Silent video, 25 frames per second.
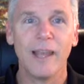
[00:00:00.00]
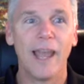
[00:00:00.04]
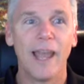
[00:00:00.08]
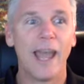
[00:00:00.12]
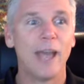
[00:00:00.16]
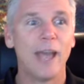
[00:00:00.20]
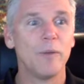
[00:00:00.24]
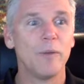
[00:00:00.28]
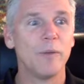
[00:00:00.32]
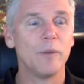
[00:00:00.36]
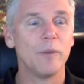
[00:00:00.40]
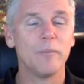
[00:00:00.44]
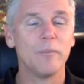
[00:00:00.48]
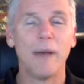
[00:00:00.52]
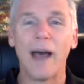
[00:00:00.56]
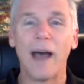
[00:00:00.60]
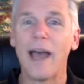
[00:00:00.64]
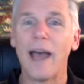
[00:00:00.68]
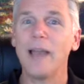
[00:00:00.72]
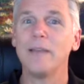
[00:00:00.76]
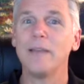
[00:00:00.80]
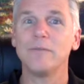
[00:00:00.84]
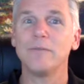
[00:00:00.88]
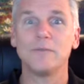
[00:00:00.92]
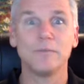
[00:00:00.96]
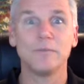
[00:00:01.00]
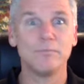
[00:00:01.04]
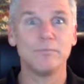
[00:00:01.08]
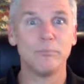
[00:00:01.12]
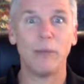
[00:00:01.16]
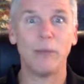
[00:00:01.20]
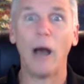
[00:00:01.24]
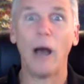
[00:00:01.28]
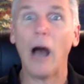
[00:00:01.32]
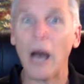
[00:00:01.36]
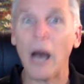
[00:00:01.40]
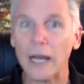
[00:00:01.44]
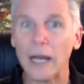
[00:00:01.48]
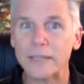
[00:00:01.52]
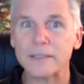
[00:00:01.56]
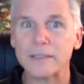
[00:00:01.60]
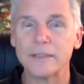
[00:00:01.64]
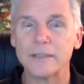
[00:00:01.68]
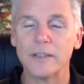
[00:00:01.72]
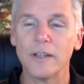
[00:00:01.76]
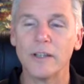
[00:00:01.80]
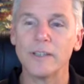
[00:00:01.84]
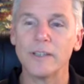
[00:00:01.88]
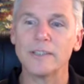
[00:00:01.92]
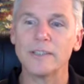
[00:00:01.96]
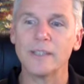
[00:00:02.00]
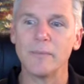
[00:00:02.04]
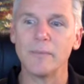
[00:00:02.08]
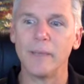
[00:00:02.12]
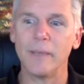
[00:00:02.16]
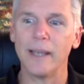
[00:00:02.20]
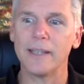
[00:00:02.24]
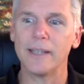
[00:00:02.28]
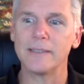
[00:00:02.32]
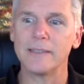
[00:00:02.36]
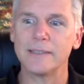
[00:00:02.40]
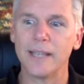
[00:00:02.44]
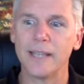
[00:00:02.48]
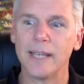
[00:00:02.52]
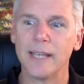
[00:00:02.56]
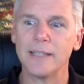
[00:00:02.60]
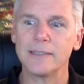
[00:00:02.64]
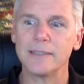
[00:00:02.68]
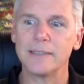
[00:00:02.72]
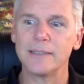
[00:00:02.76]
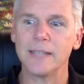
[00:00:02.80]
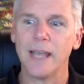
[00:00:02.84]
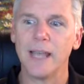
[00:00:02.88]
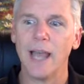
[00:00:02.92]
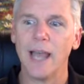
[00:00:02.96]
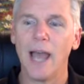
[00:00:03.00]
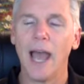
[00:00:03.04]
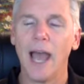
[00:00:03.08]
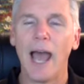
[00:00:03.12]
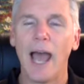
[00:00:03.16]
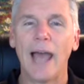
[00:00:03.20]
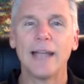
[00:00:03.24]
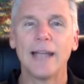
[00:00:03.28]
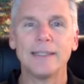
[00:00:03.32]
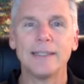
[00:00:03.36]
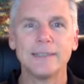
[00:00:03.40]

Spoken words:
And when my boss looks at me and says, I